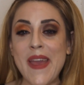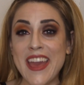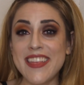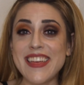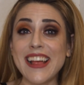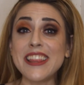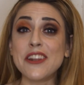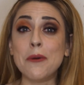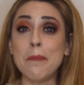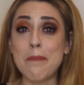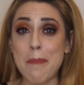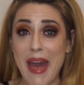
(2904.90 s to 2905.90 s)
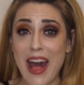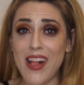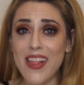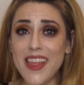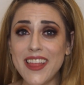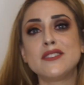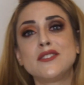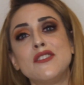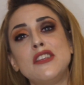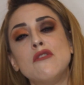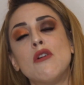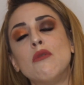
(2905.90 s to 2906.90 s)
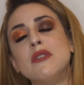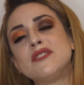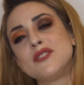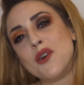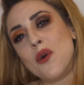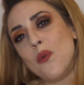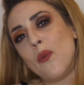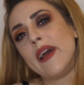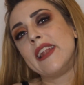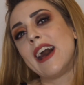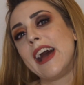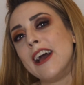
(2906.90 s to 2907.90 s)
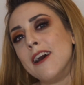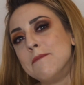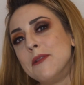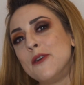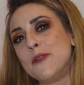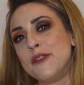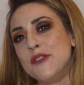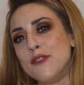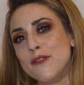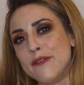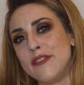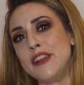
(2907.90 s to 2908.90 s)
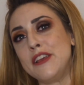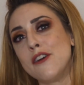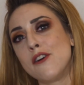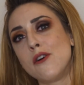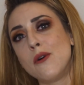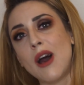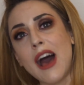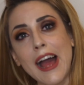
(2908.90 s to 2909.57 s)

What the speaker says: hit that little bell so that you always know when I upload a new video.